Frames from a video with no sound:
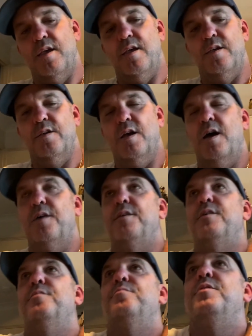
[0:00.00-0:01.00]

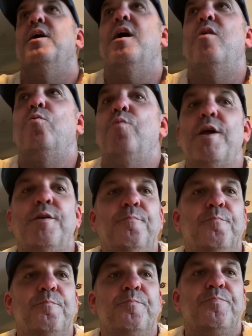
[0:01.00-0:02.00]
The hull red,
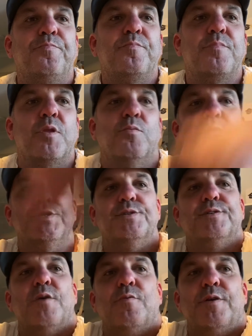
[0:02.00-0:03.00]
which is
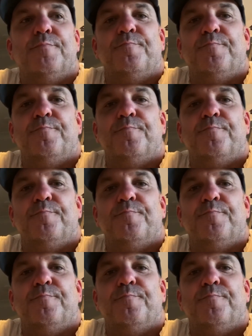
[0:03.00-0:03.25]
that one.